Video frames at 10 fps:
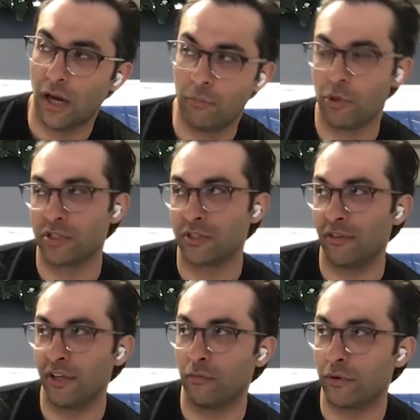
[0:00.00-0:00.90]
I personally
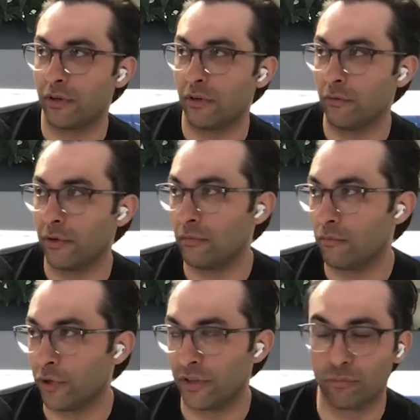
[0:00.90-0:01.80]
think we're
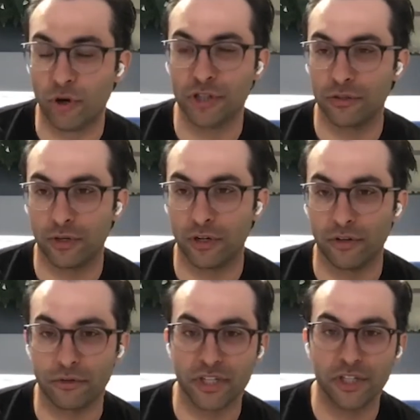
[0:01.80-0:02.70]
in a depression, not
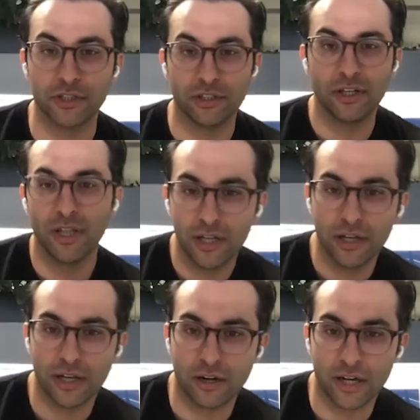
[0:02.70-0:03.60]
even a recession.
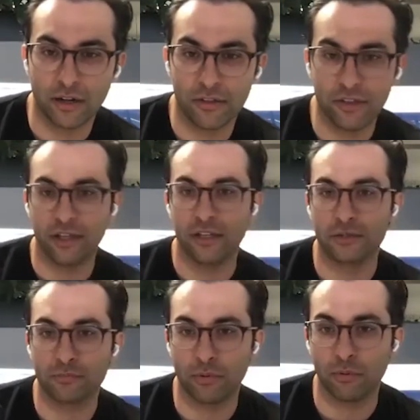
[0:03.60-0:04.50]
And I think
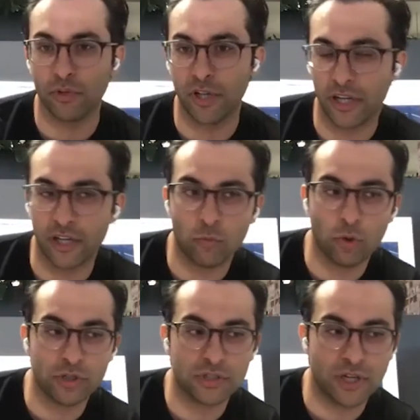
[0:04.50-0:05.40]
it's probably going to get
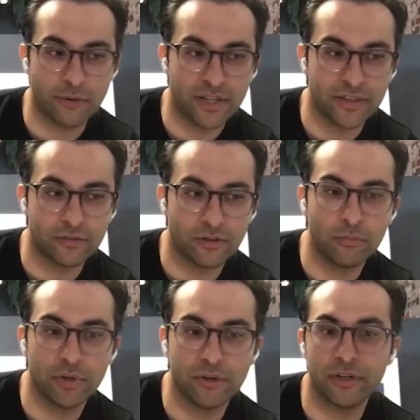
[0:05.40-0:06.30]
worse around that
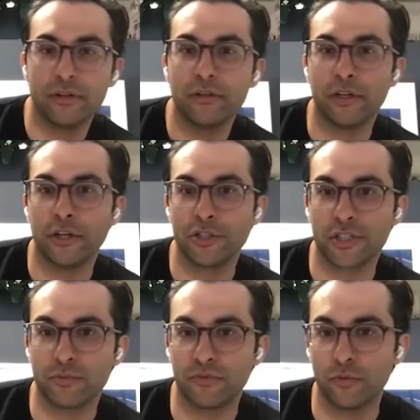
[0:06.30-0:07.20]
time period,
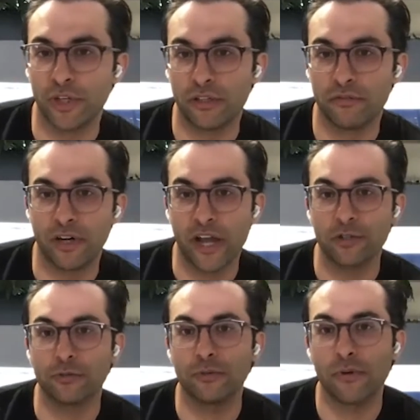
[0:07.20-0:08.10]
just before the end of
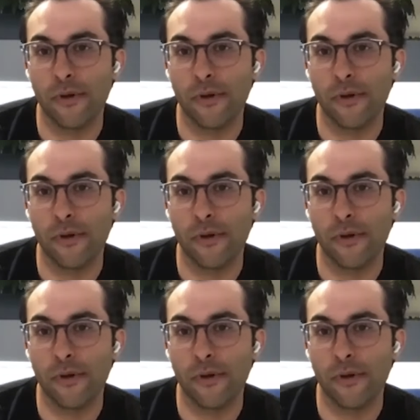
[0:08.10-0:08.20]
financial